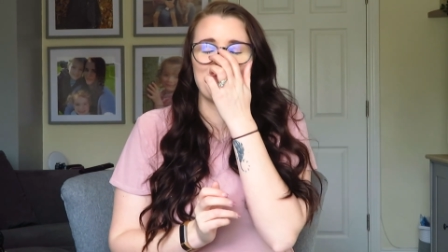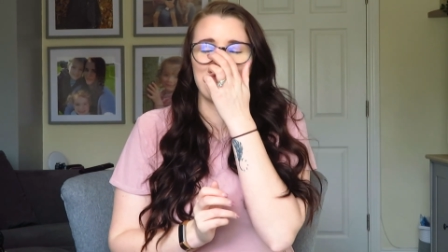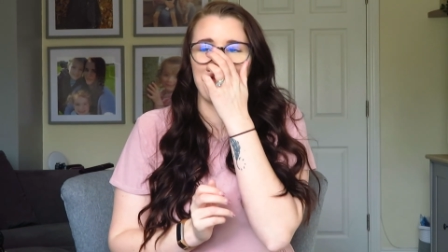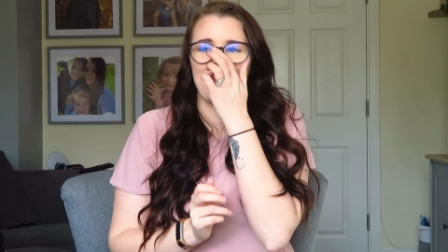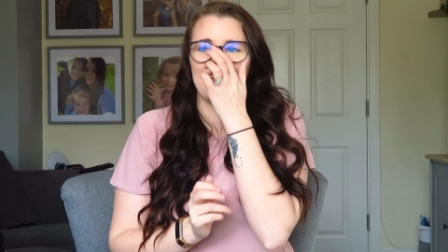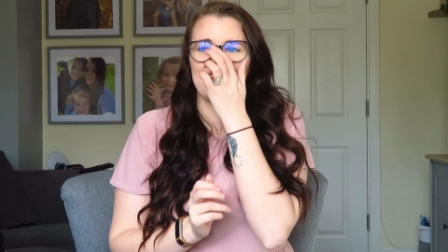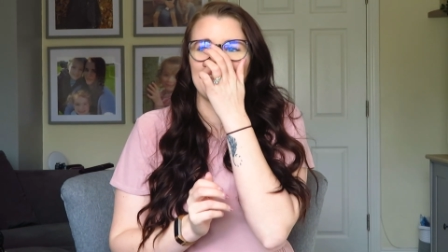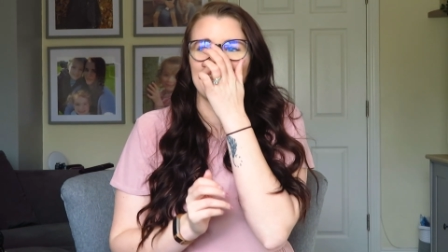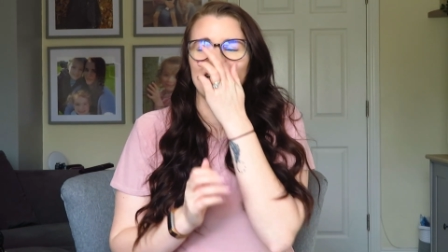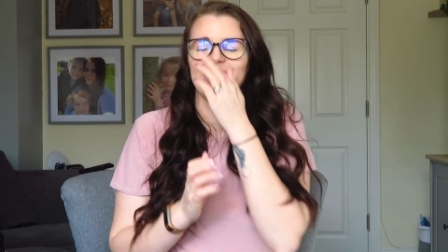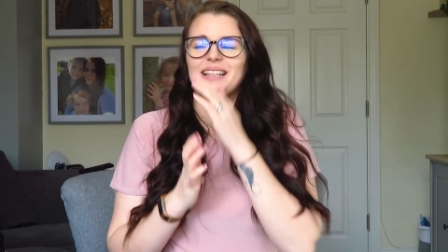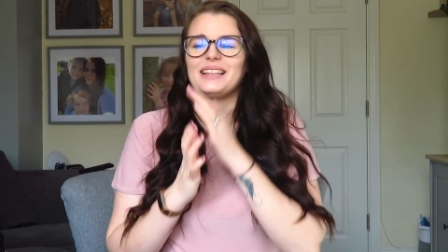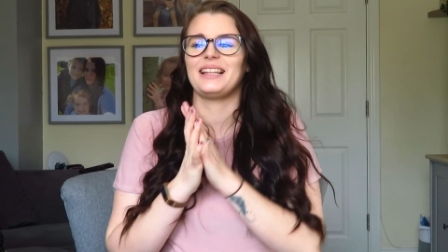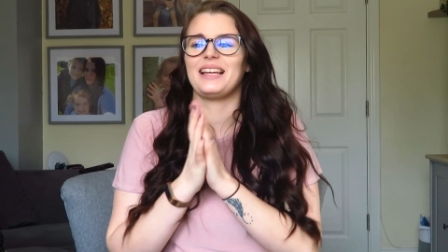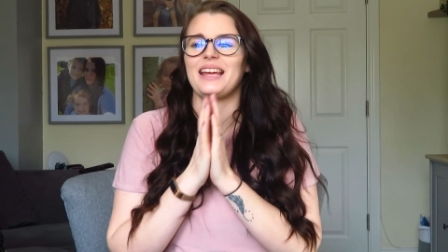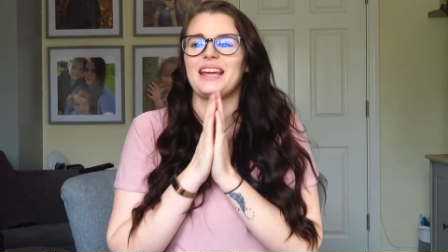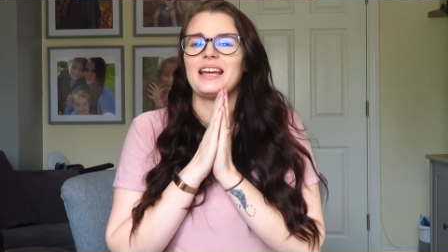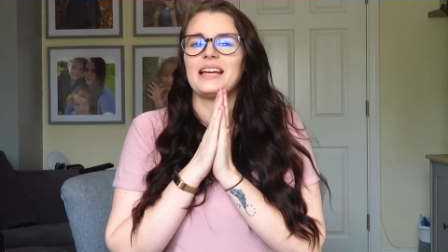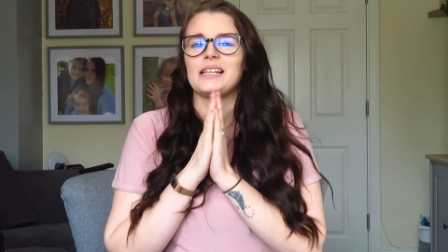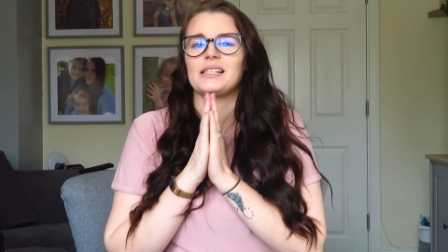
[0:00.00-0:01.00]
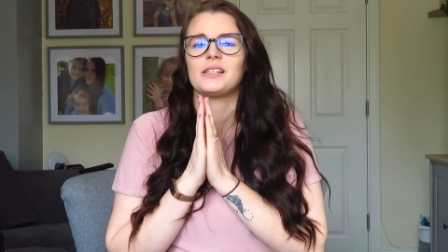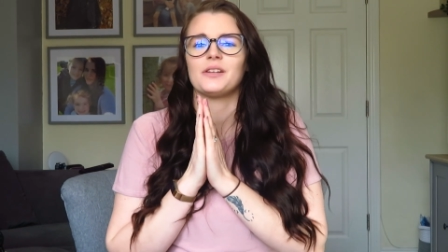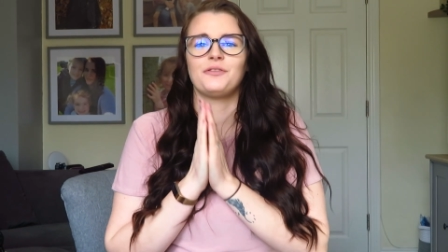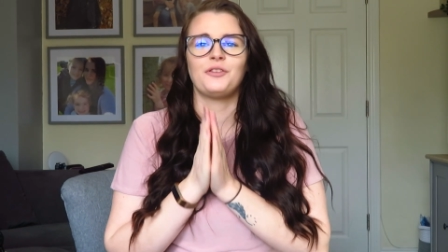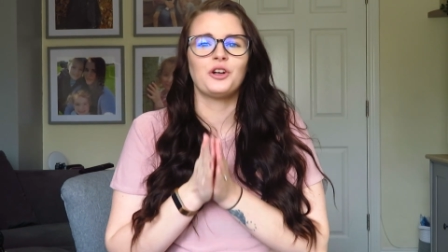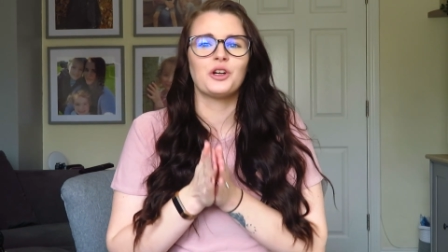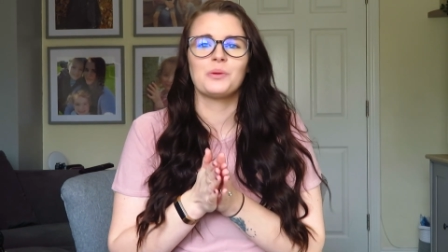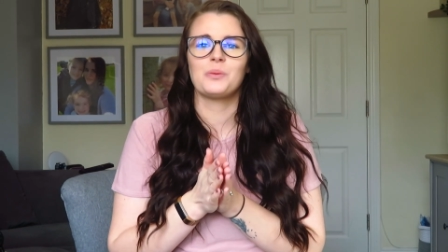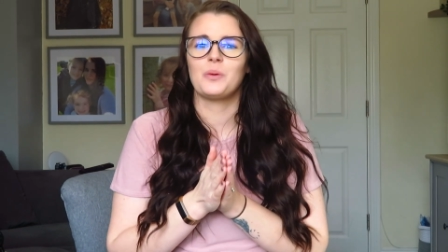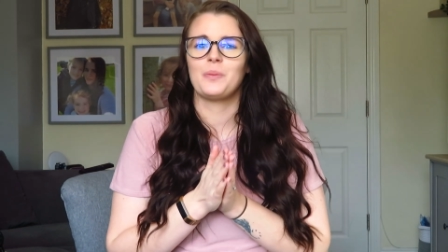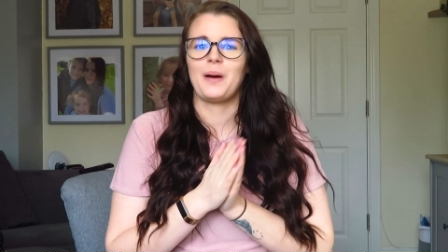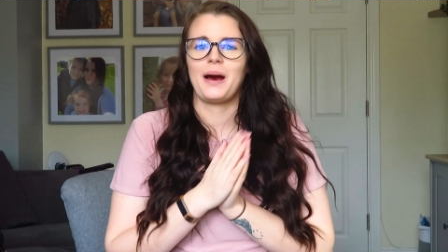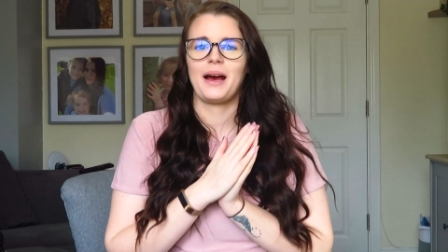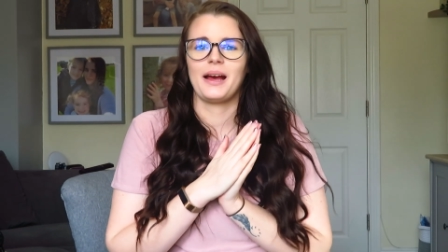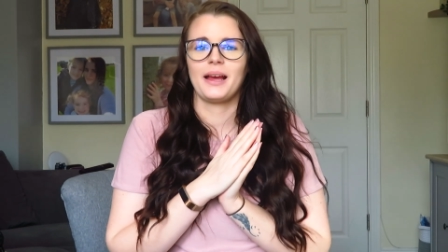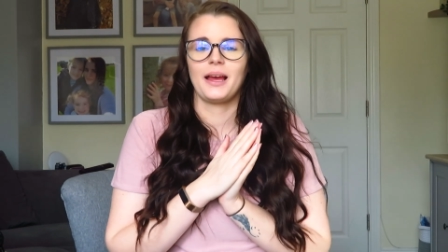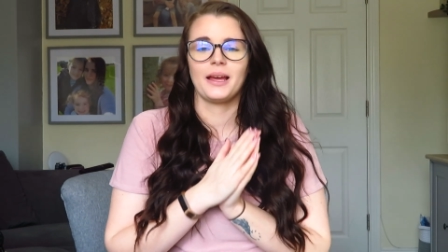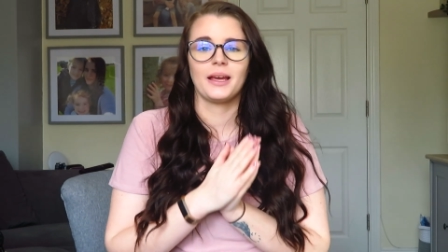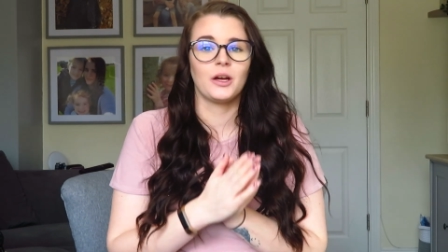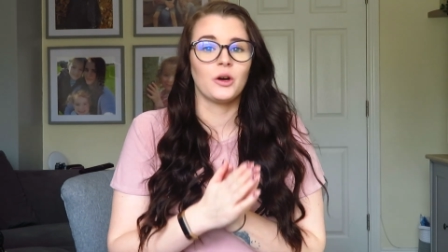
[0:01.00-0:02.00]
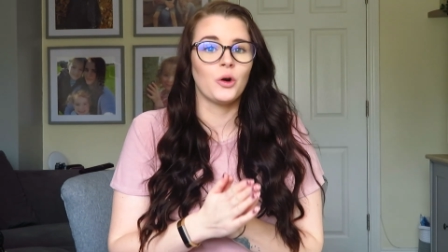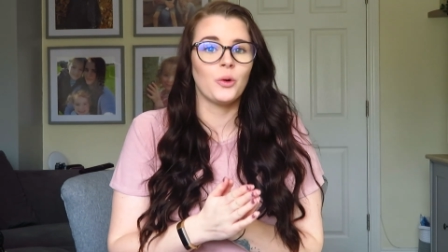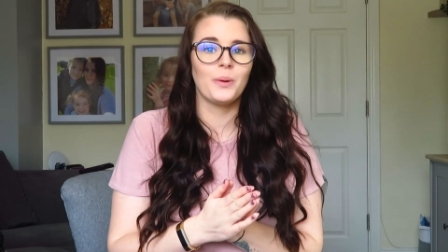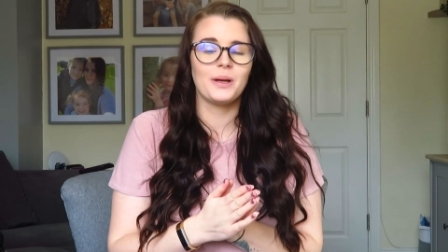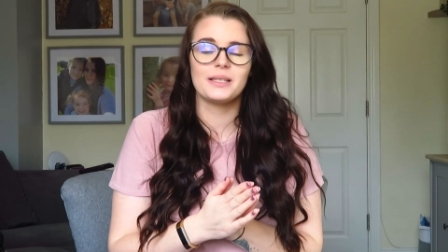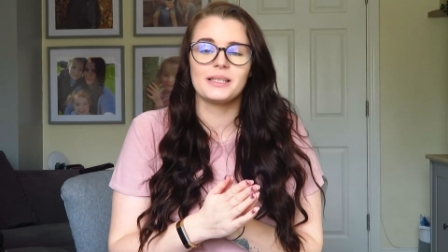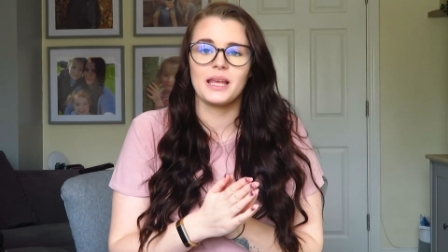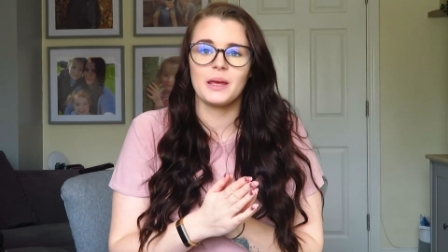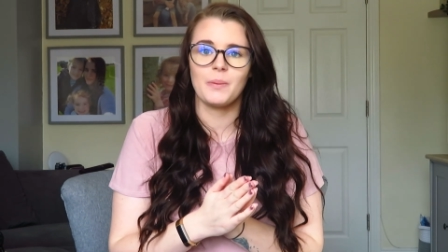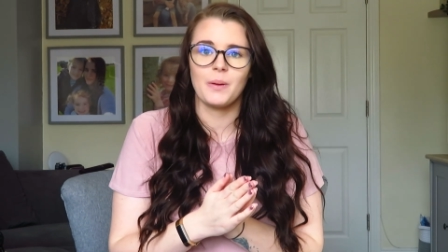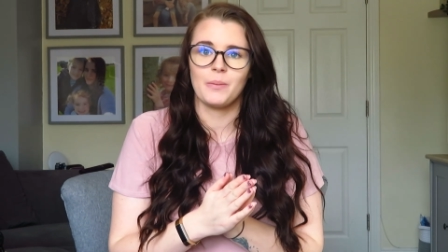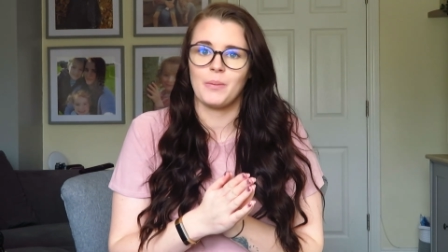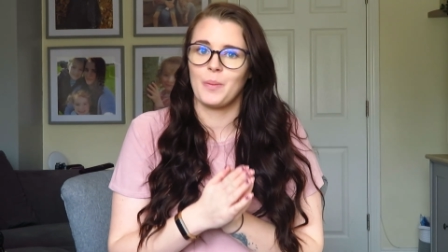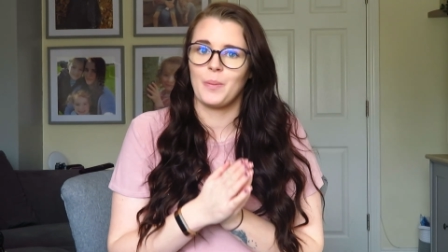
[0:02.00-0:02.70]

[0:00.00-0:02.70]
Basically, it's an affordable bag. I always keep it in